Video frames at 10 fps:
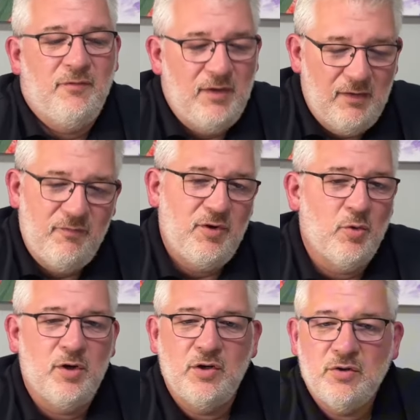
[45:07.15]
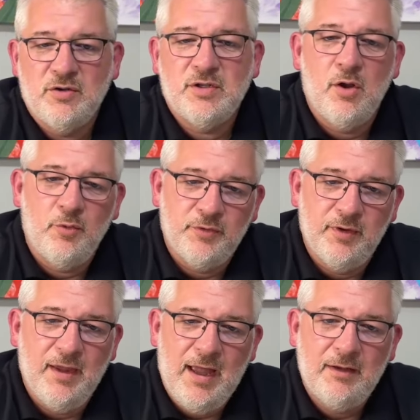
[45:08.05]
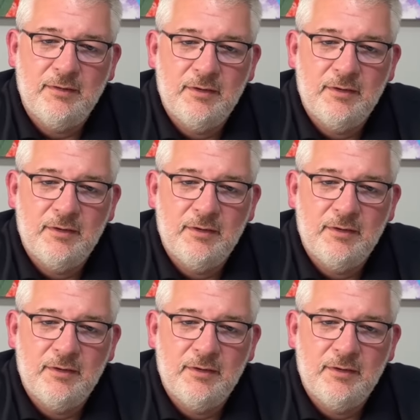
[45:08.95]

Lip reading: if you're in a church that holds to that.